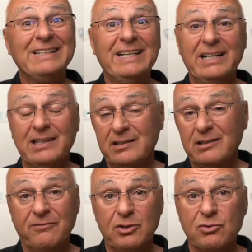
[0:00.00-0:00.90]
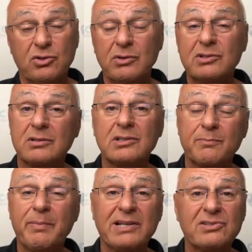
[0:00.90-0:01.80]
need it in the future, it's
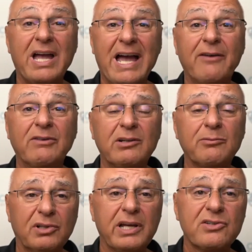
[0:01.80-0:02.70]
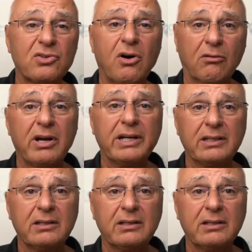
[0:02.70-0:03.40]
best to have it in place already.